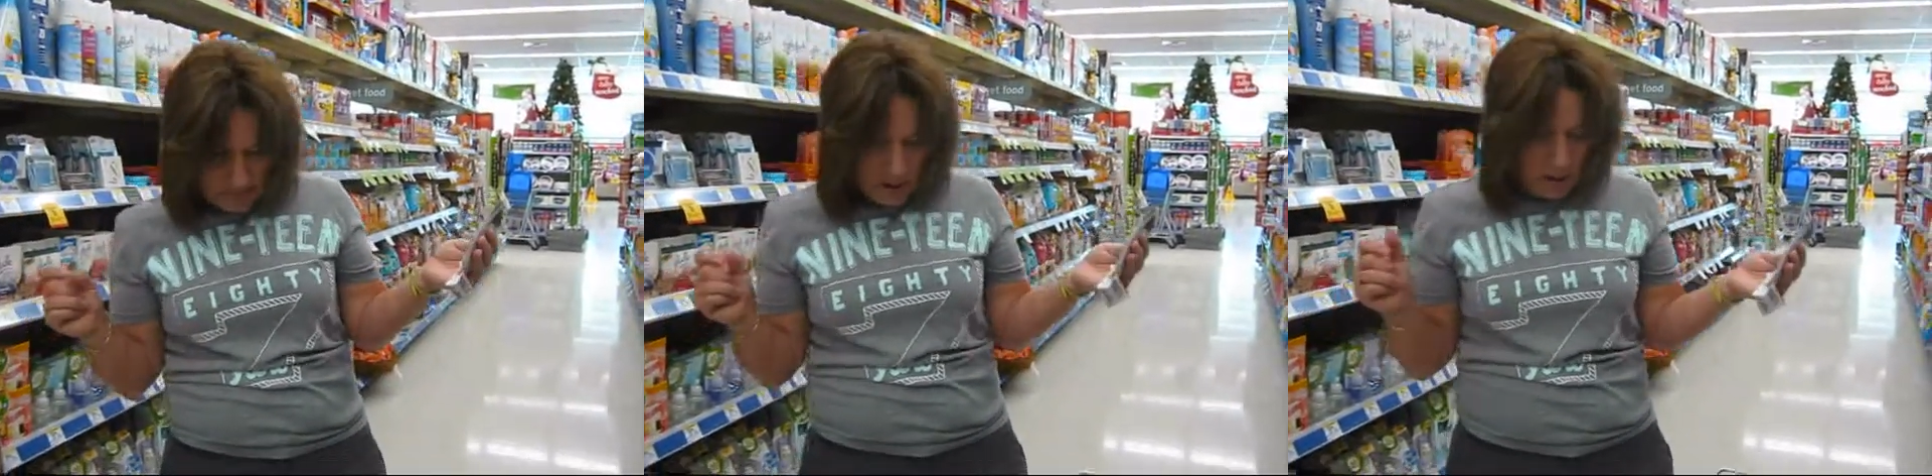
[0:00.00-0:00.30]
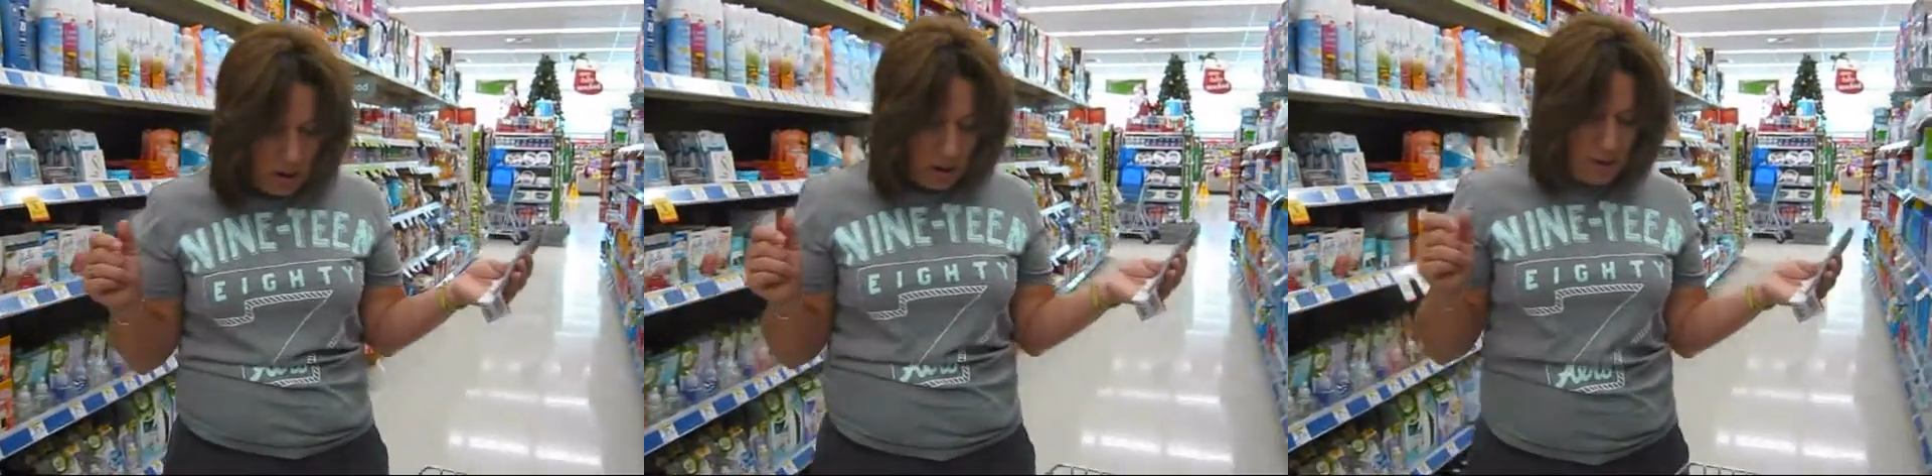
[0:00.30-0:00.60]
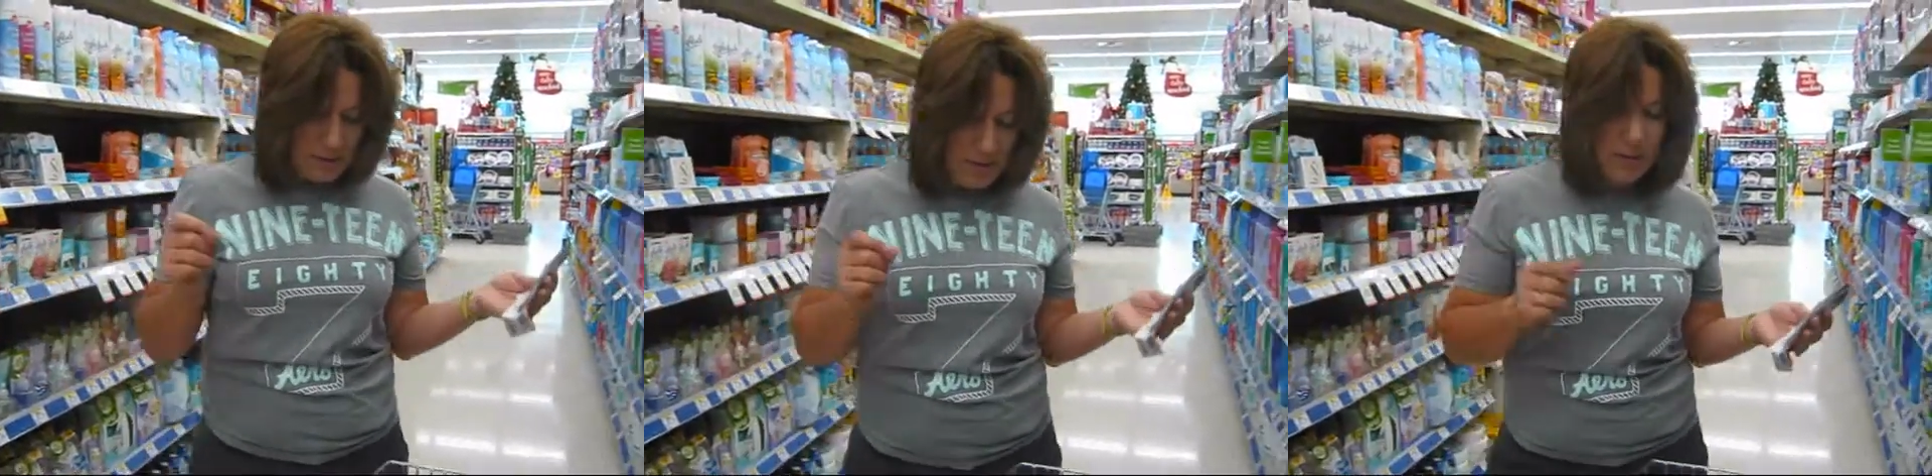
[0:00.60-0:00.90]
about all
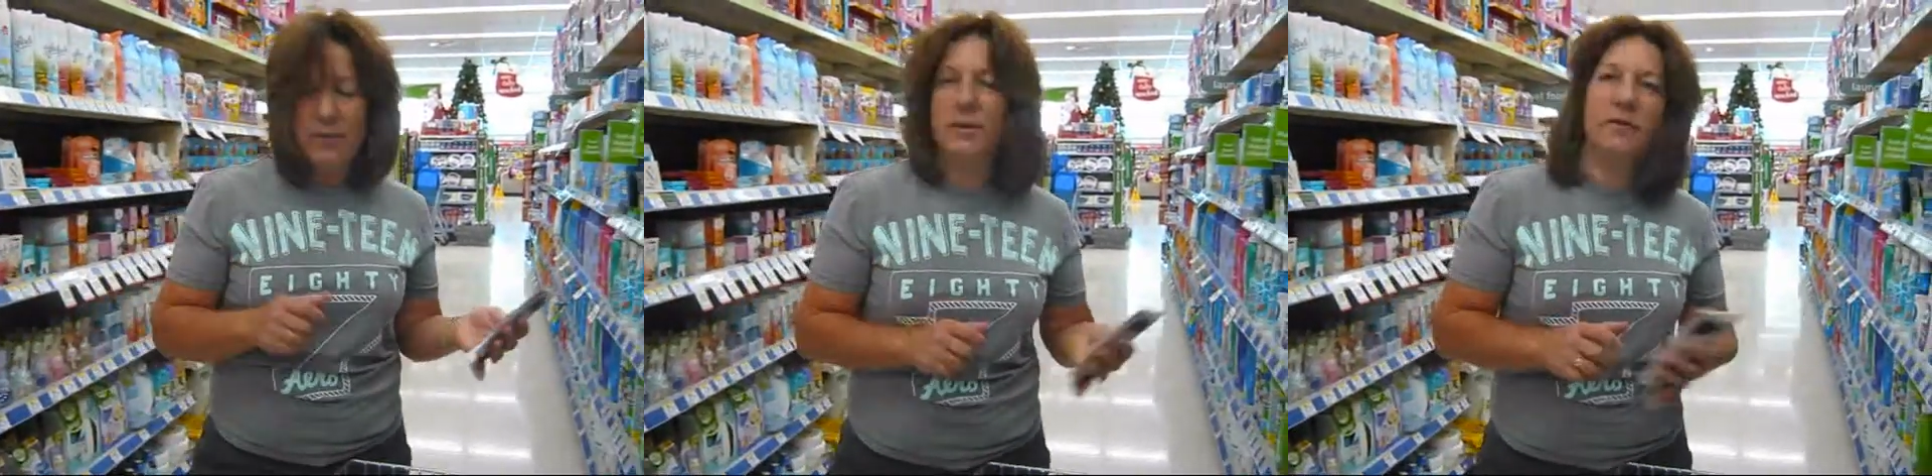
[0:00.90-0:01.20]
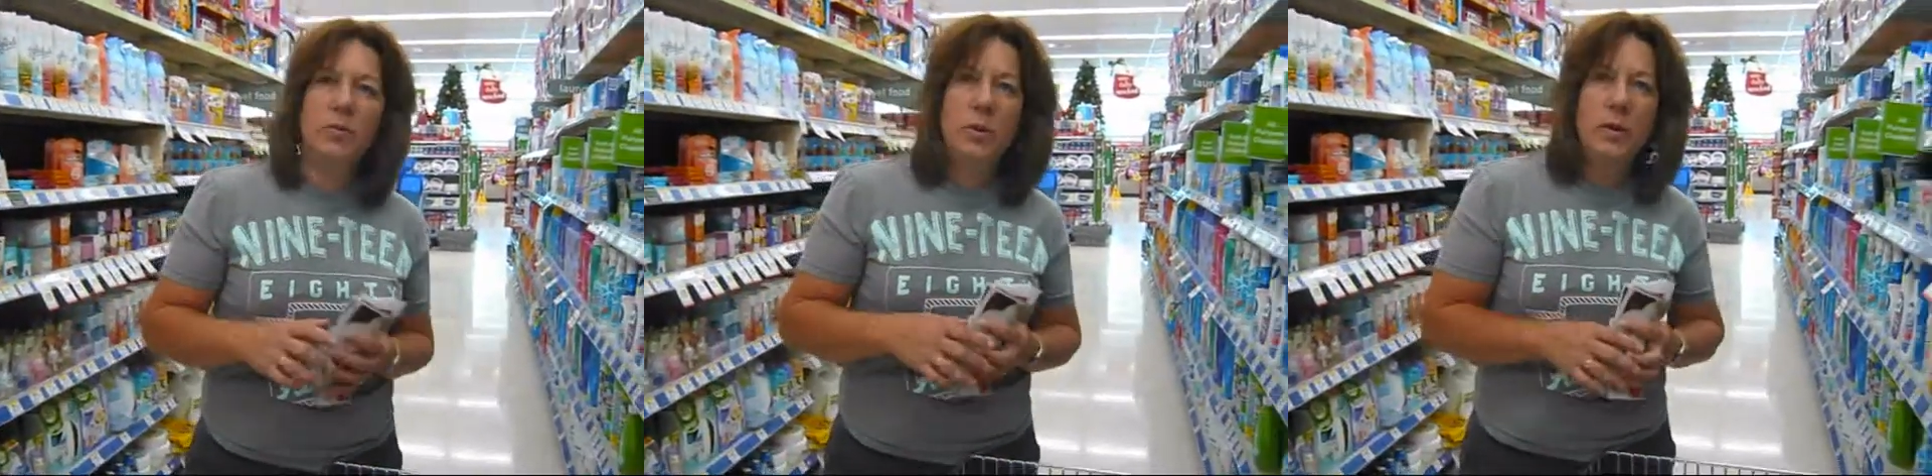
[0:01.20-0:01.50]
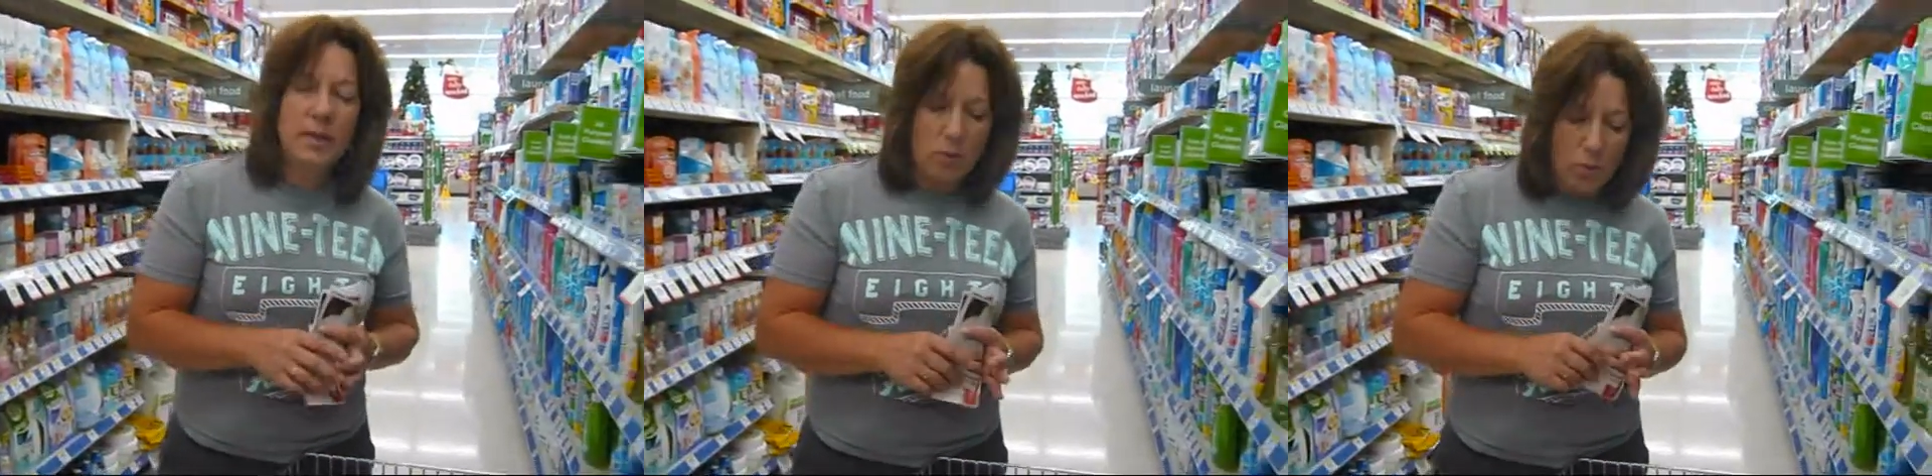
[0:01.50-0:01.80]
I'm getting this
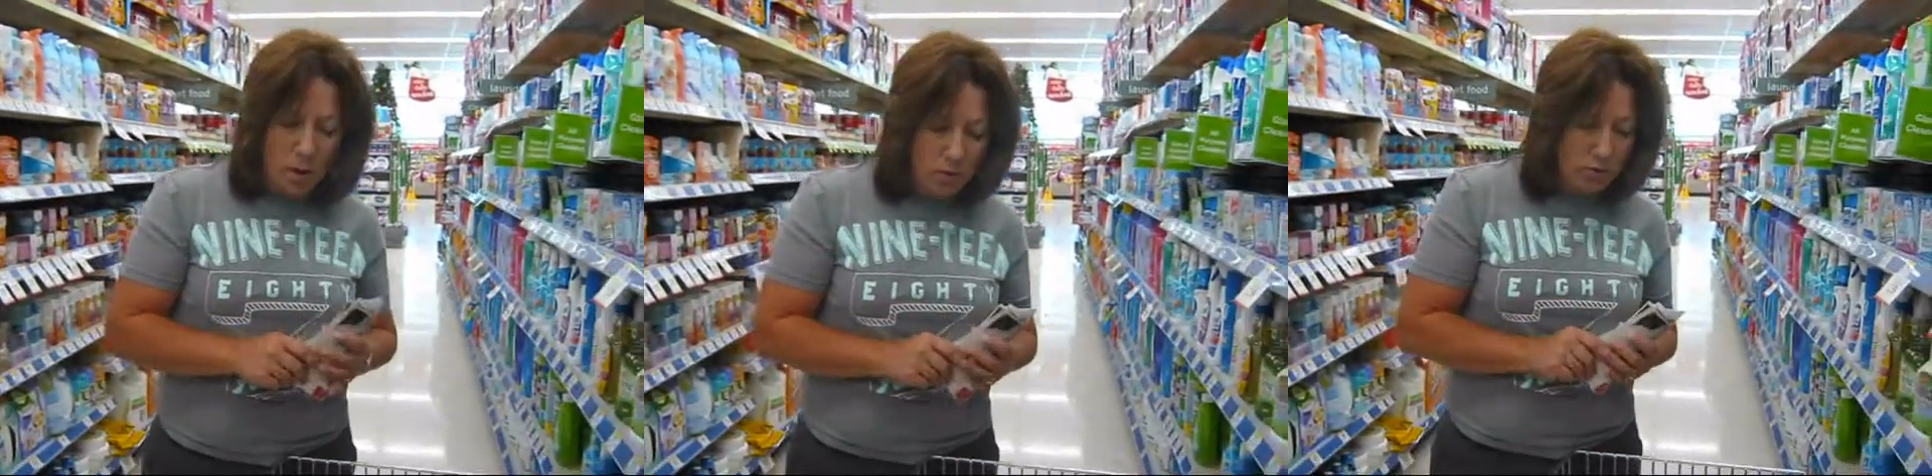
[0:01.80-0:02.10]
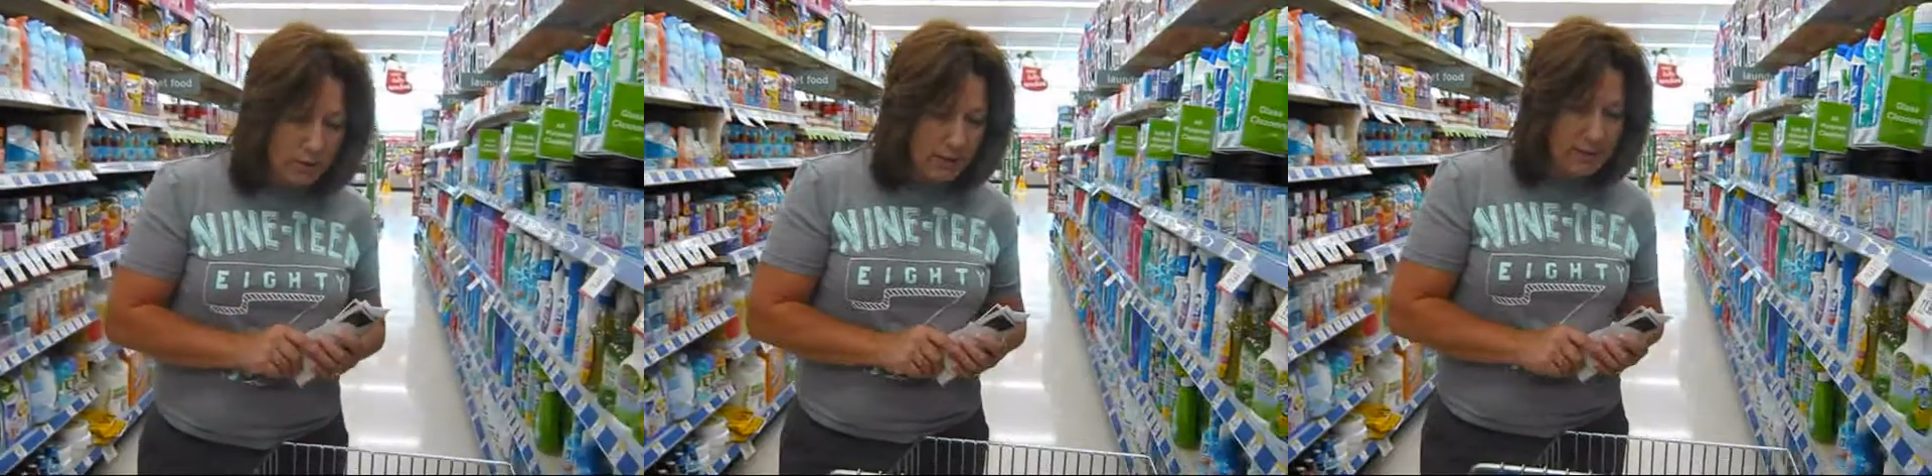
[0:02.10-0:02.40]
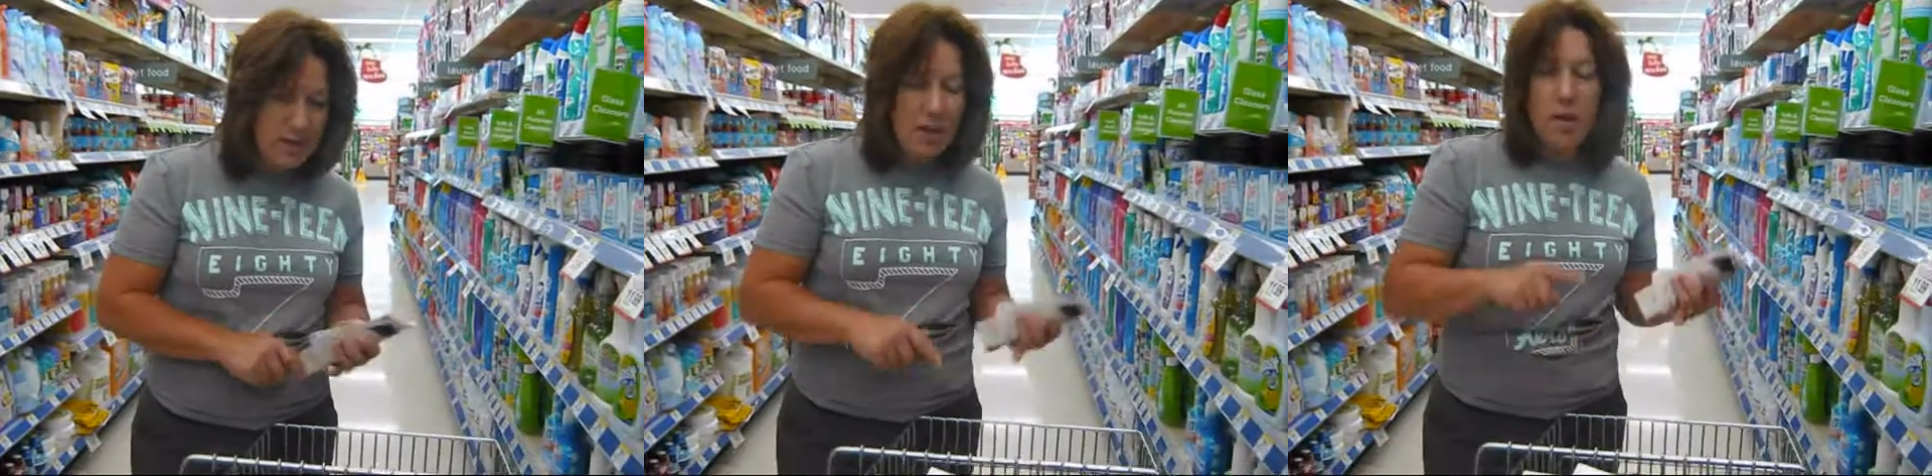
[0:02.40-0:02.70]
week at Walgreens.